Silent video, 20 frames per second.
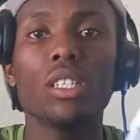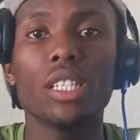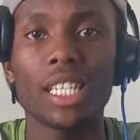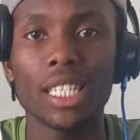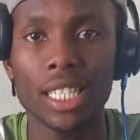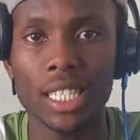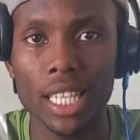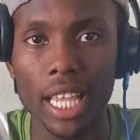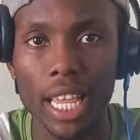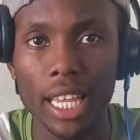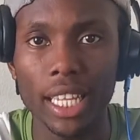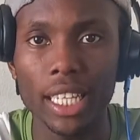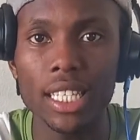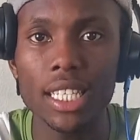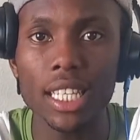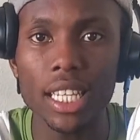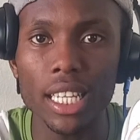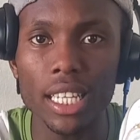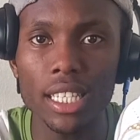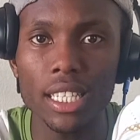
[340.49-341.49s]
a sack,
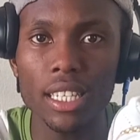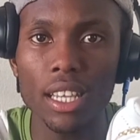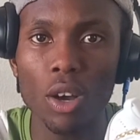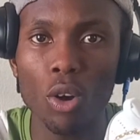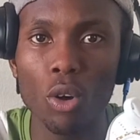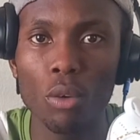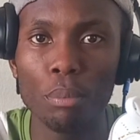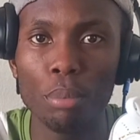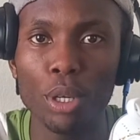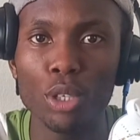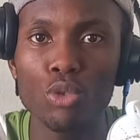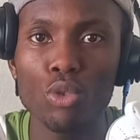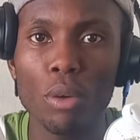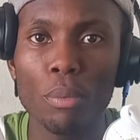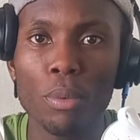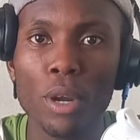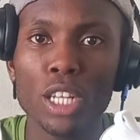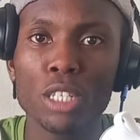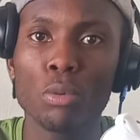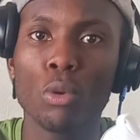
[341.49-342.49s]
it's easier compared to a
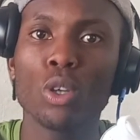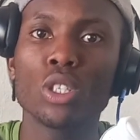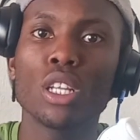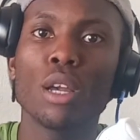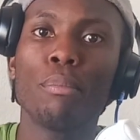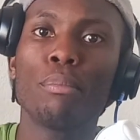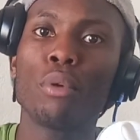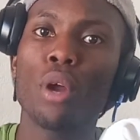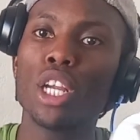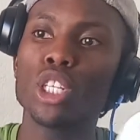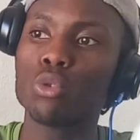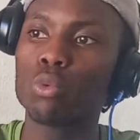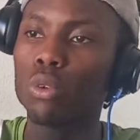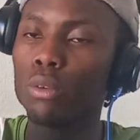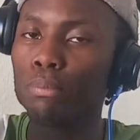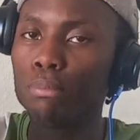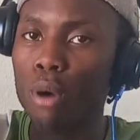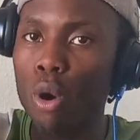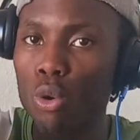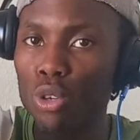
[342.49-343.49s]
brush because a brush
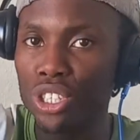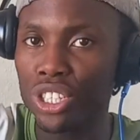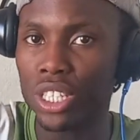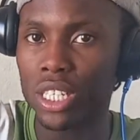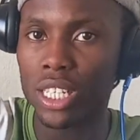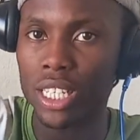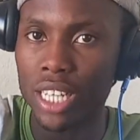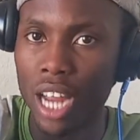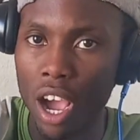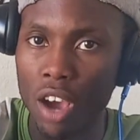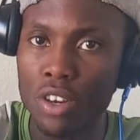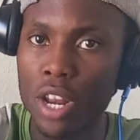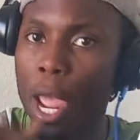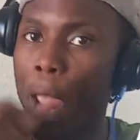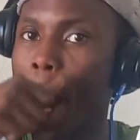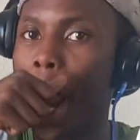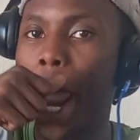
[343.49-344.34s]
will push it down